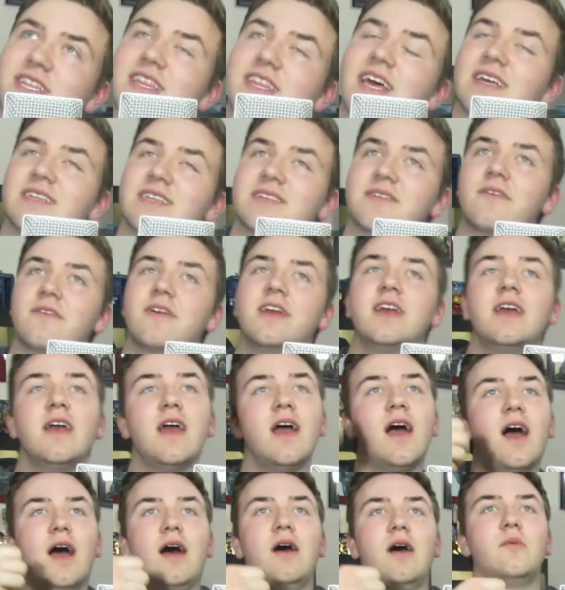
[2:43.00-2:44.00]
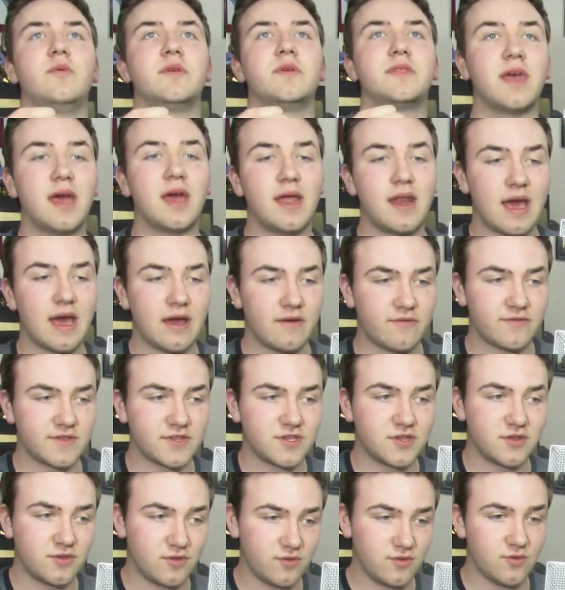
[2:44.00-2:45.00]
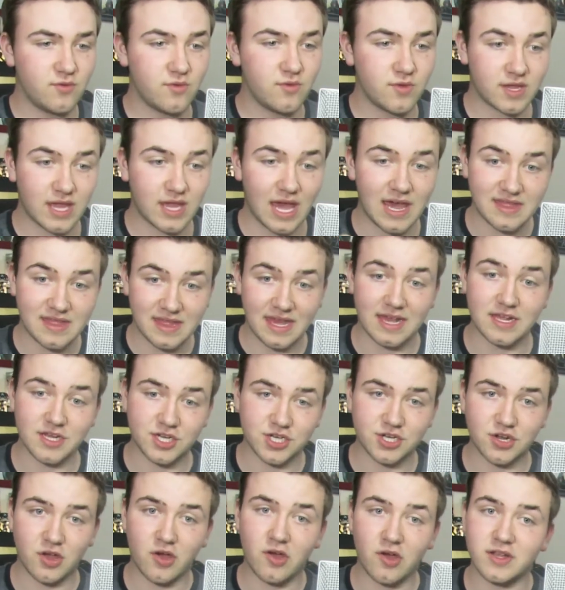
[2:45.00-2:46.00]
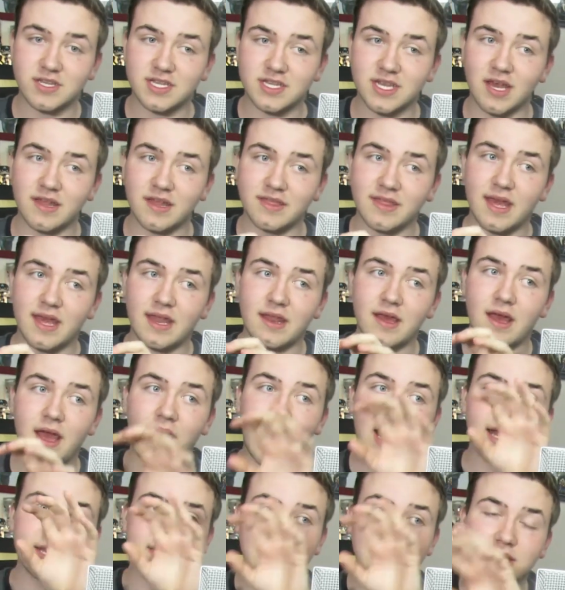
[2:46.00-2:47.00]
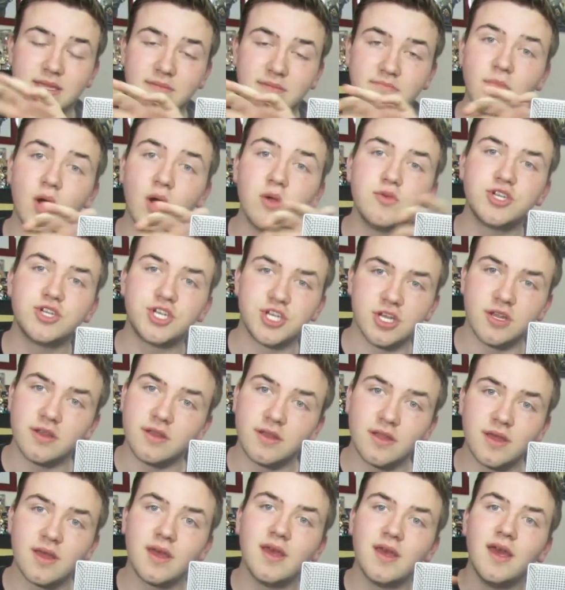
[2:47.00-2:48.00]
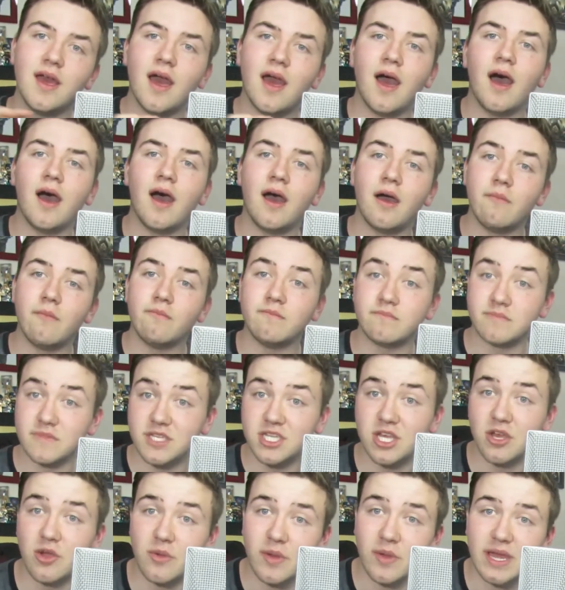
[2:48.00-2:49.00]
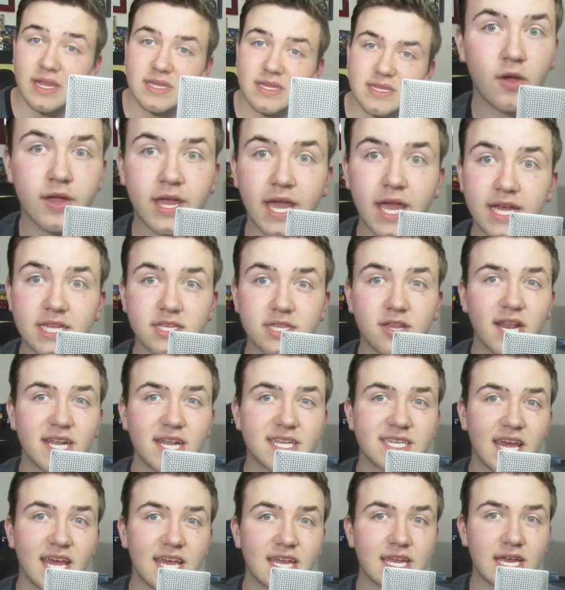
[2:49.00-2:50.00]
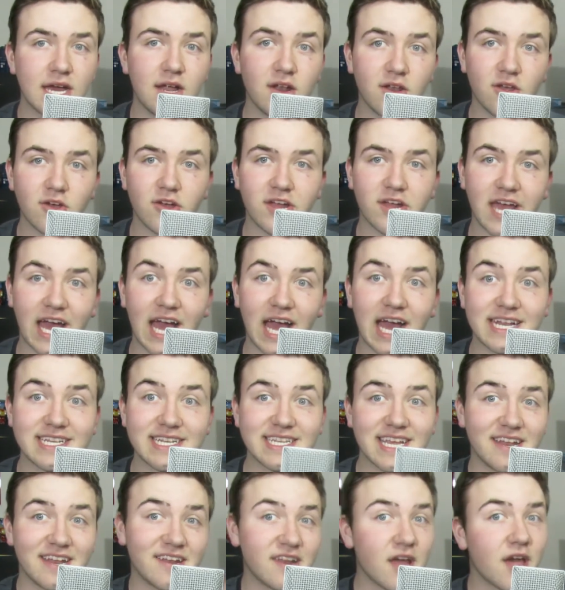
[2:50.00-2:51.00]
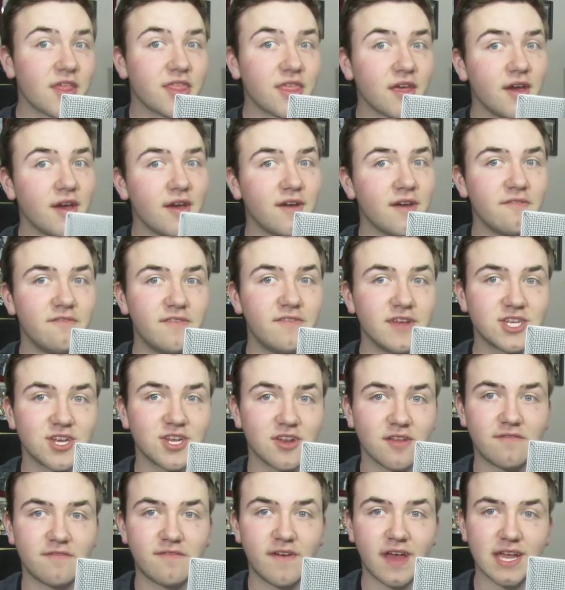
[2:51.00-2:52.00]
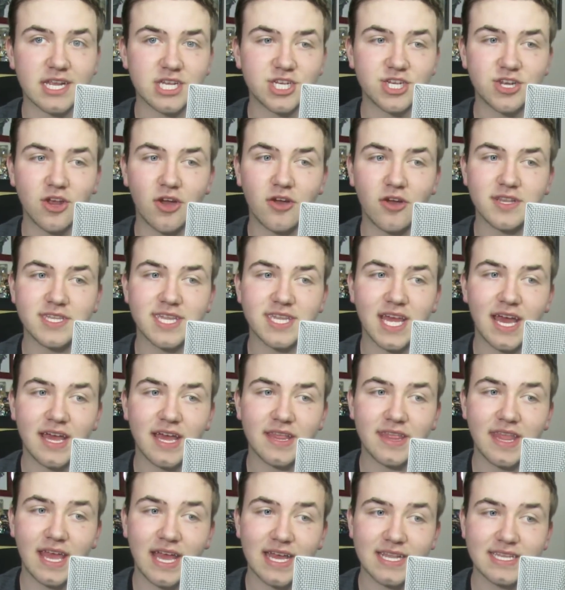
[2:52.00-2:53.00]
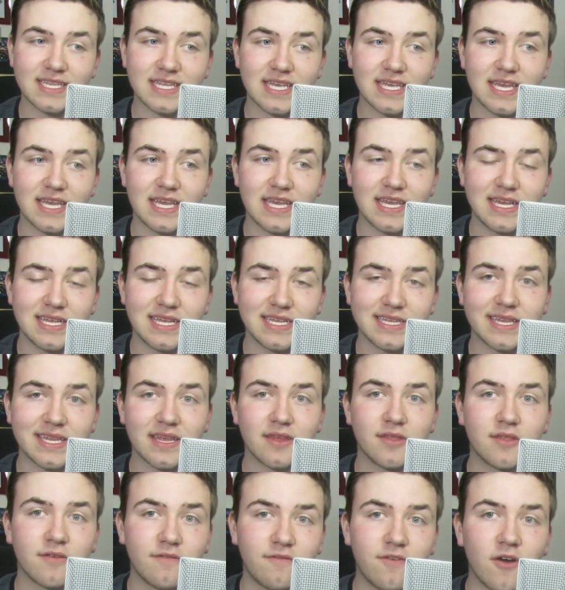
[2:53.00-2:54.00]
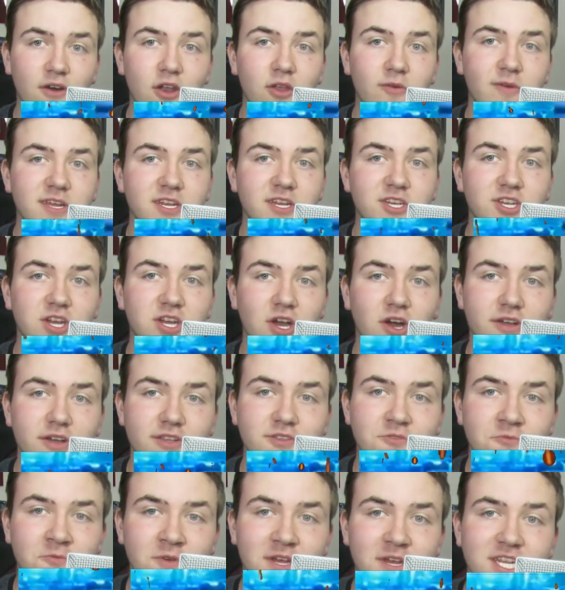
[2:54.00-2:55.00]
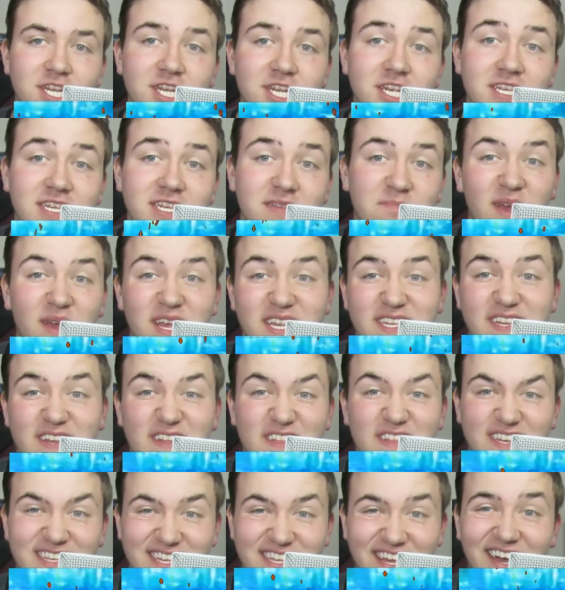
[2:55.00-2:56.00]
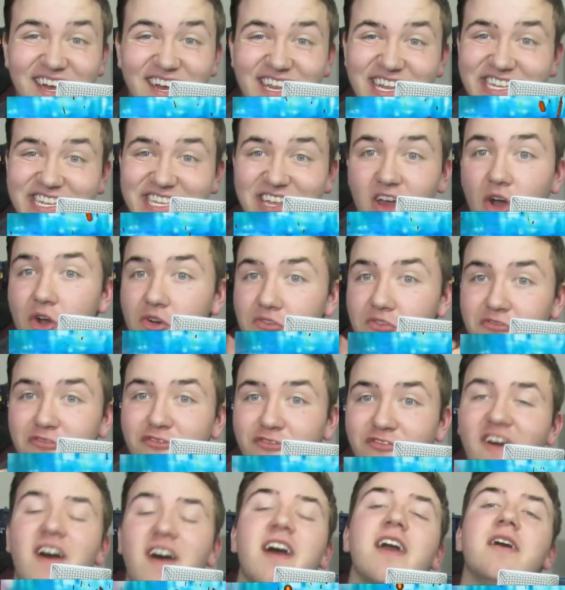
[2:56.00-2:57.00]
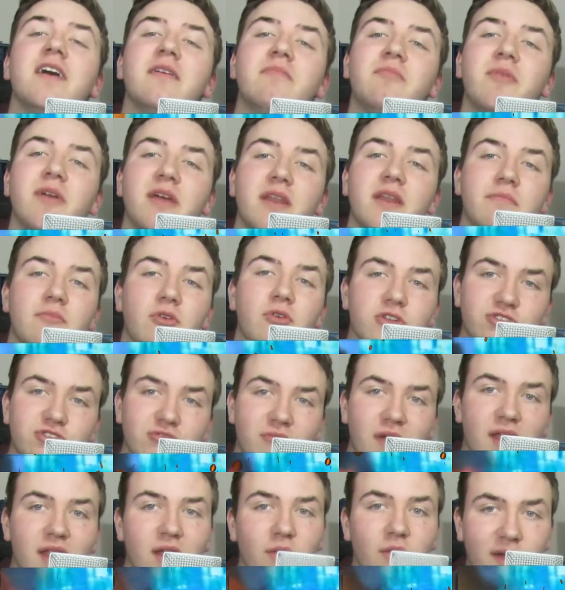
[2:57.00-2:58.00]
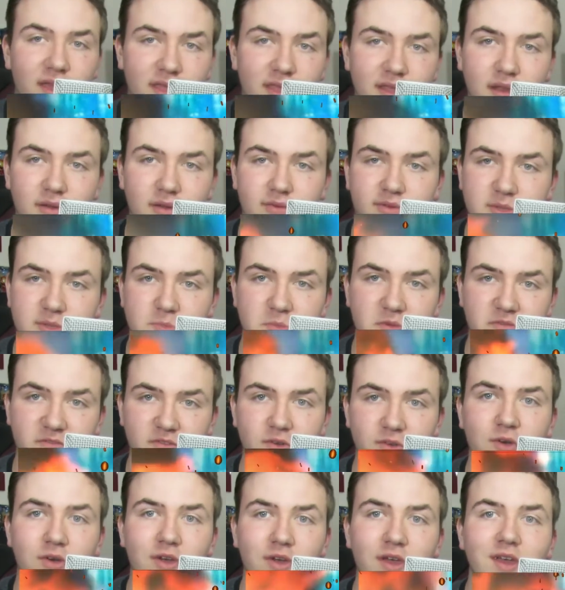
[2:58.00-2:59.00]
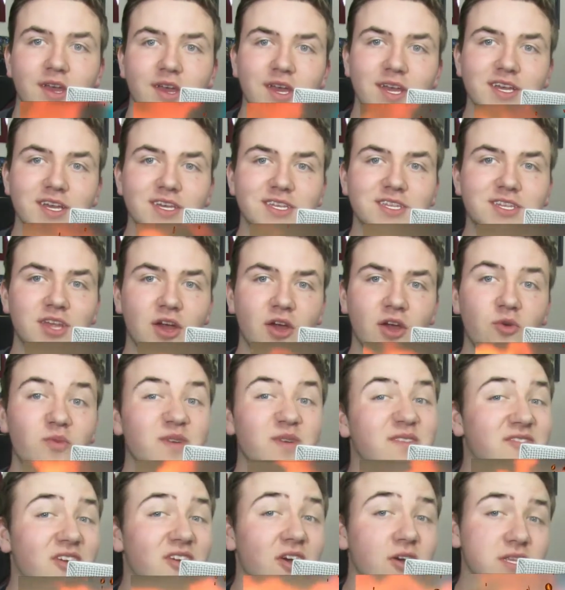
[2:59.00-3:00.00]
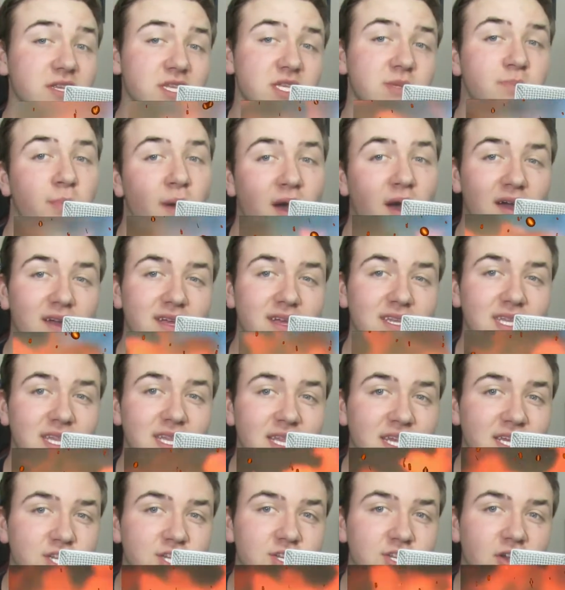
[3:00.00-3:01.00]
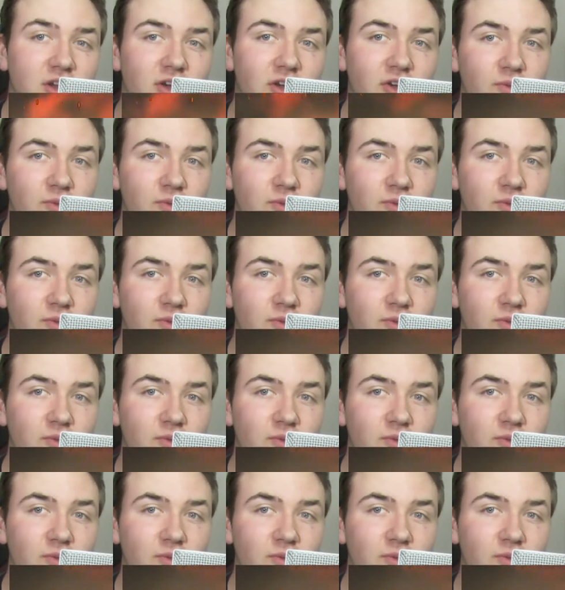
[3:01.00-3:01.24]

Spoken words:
that, I would then have to get that shot and then add the motion to it. Okay, so let's take a look at another visual effects shot, and that is the following shot, which is basically the TARDIS on fire, but in a more dramatic way than it was before. So we've got sparks in this shot.